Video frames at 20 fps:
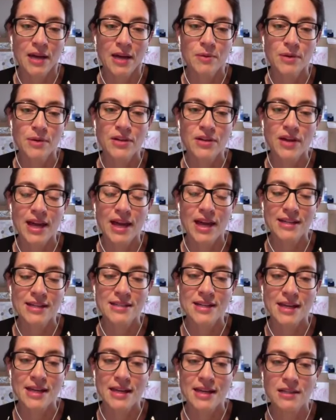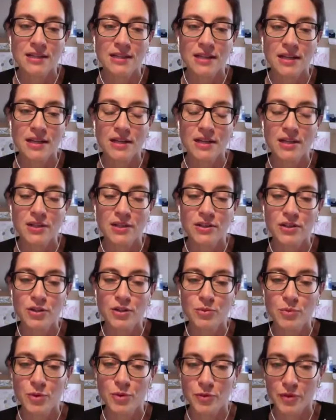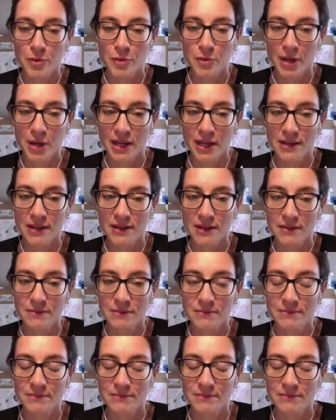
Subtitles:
And when you exhale, you move the pen.